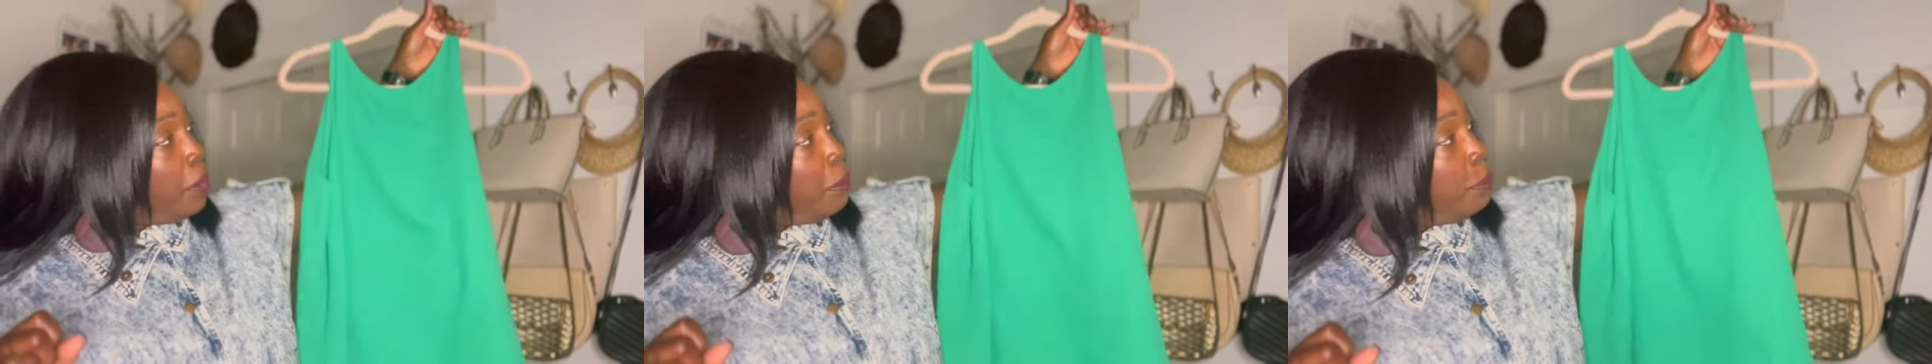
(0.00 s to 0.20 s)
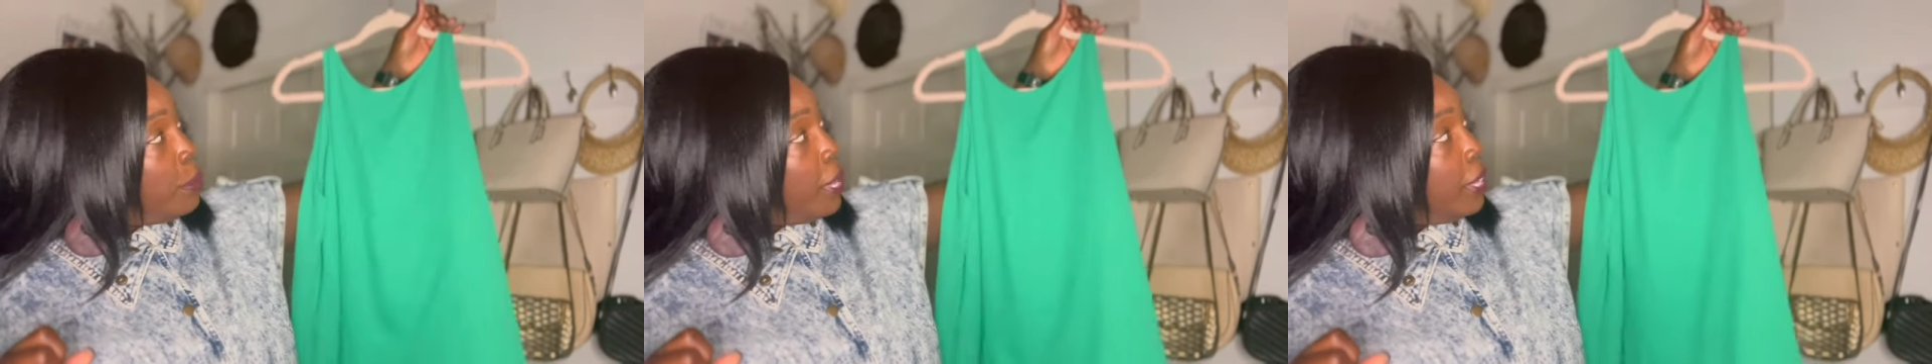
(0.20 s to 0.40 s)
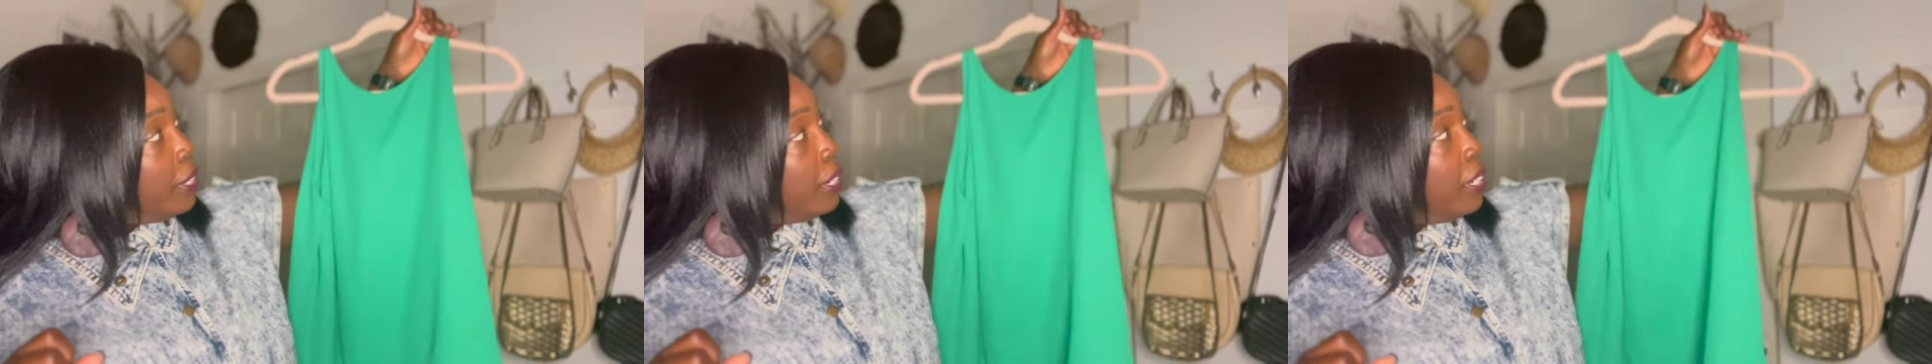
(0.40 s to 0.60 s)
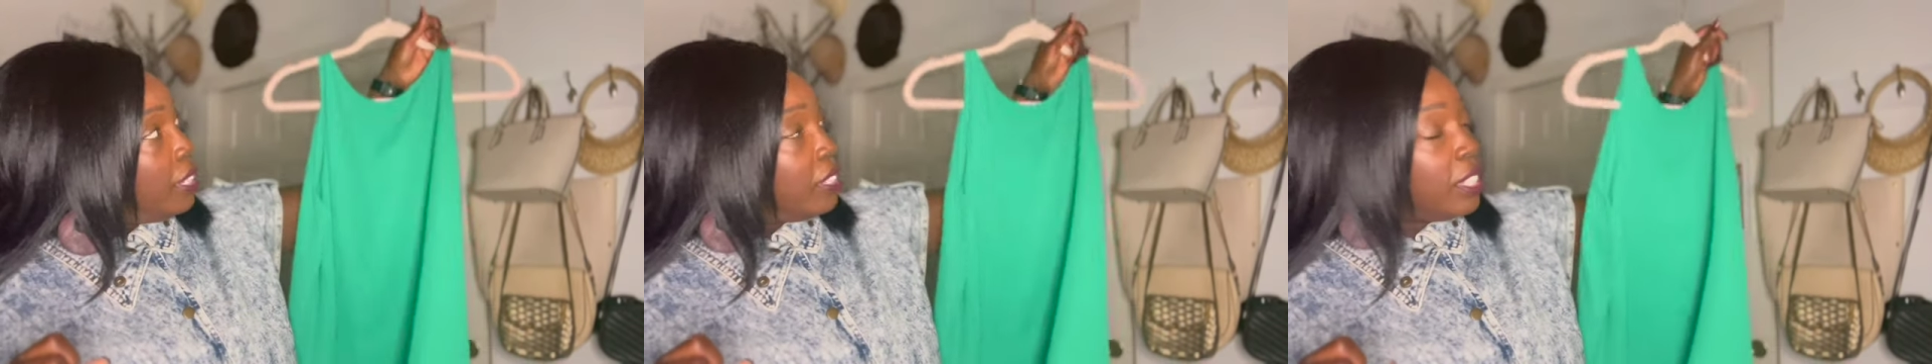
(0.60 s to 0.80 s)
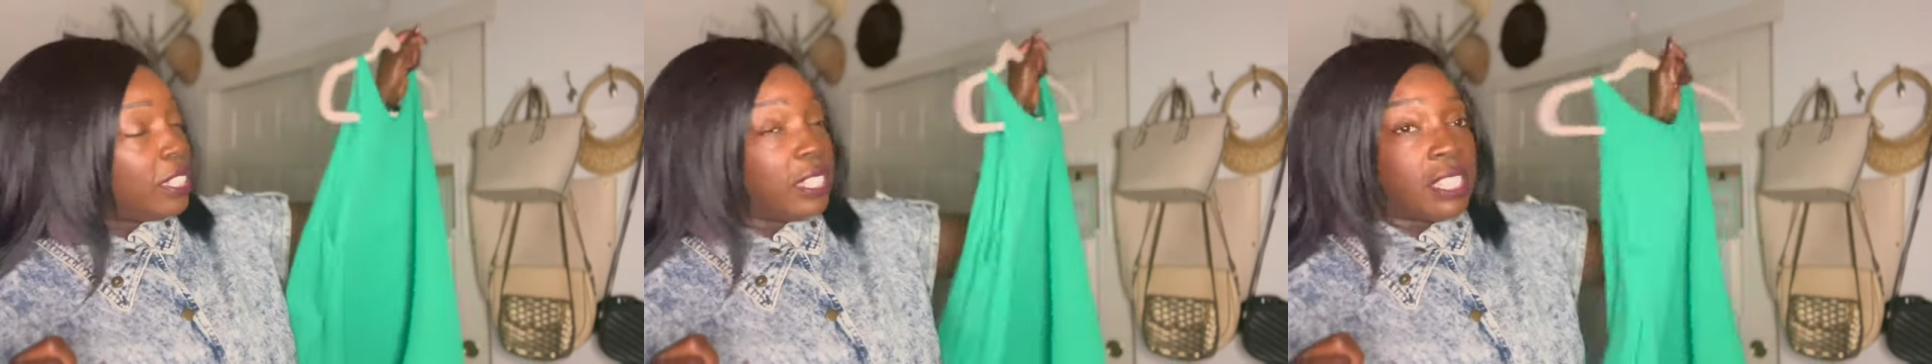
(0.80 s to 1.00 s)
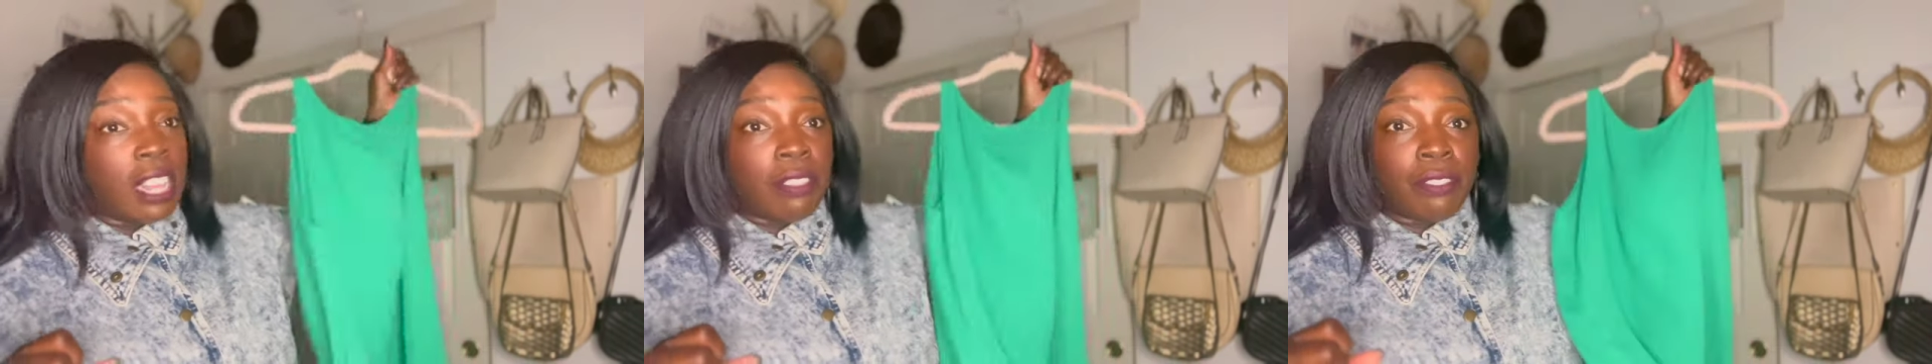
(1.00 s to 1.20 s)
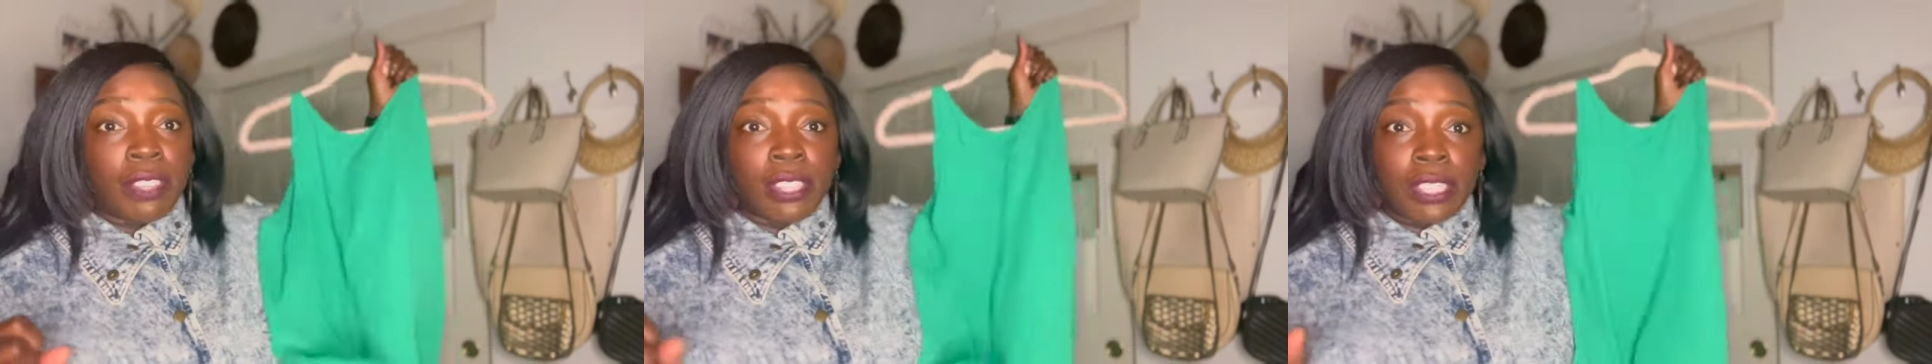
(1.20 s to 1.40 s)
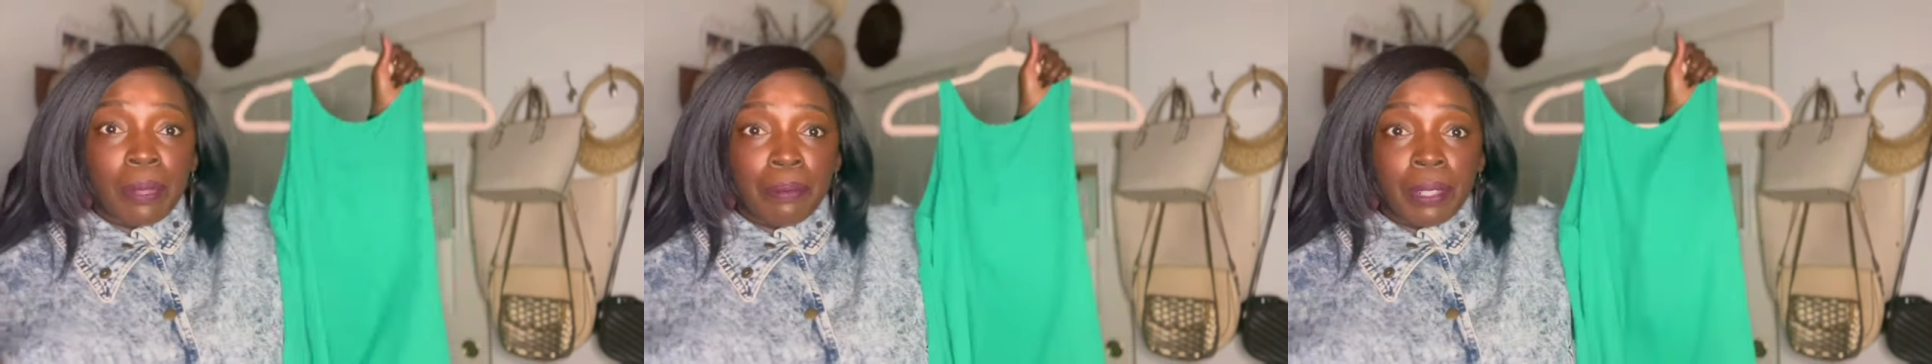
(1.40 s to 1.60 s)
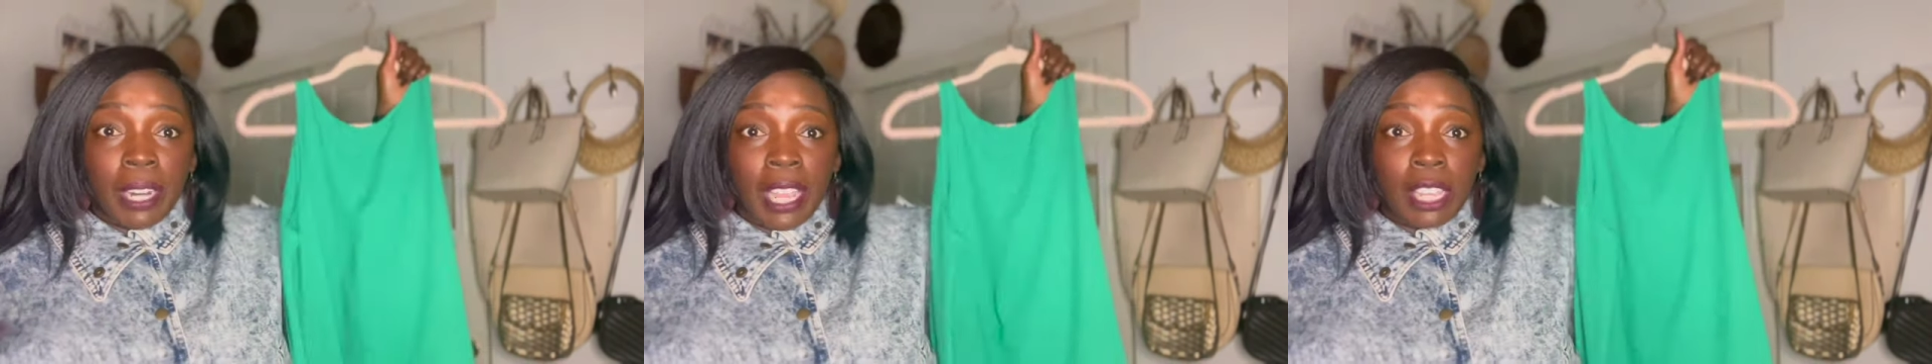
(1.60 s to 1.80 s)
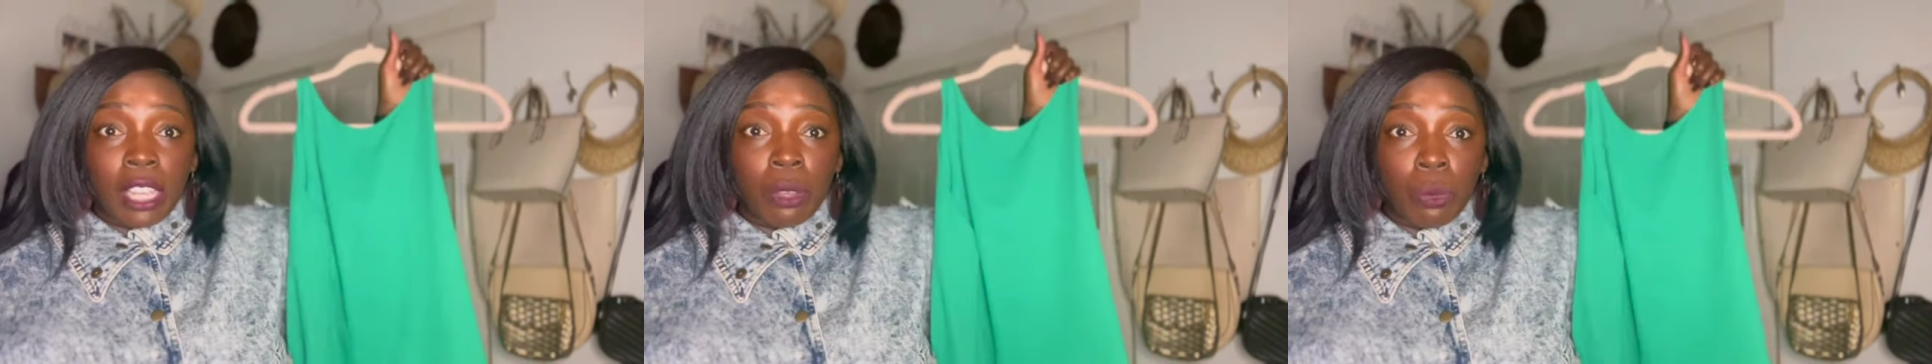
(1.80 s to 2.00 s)
But this is definitely something I
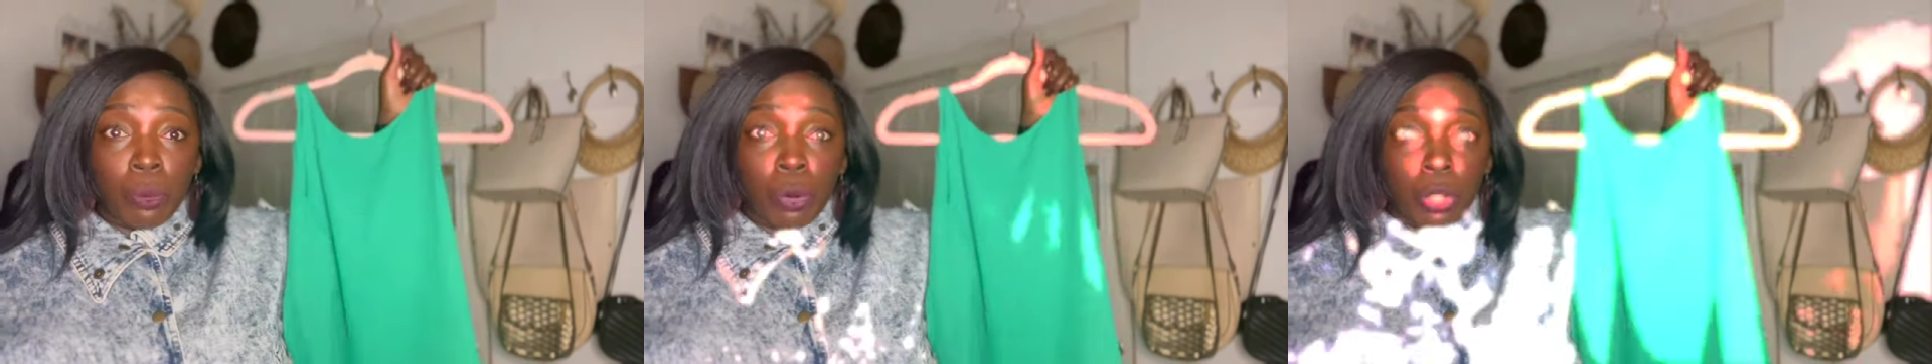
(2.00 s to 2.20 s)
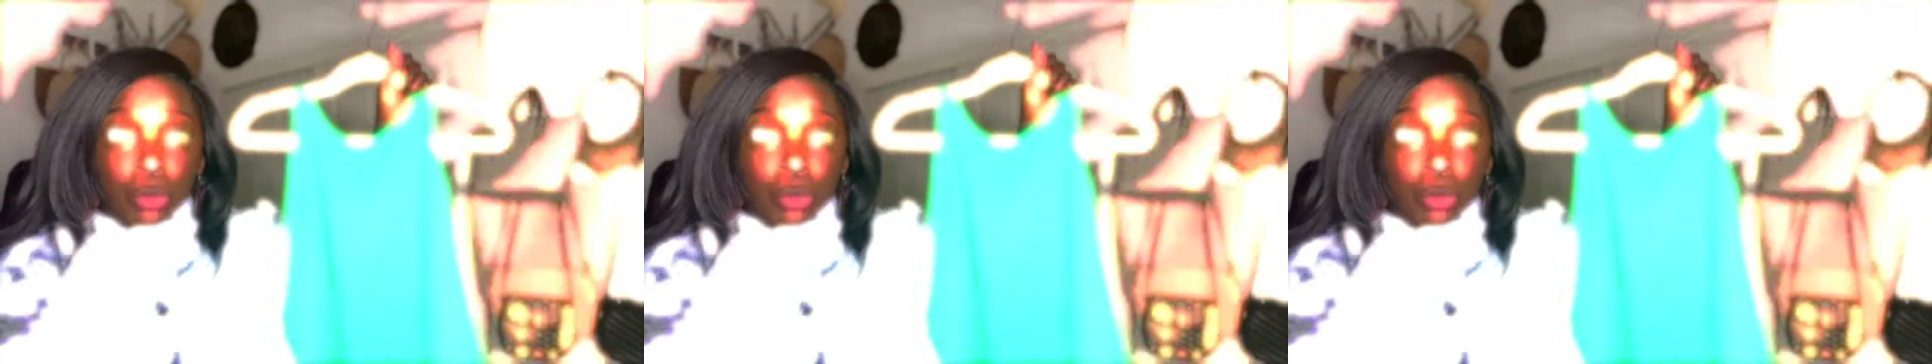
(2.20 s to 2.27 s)
could work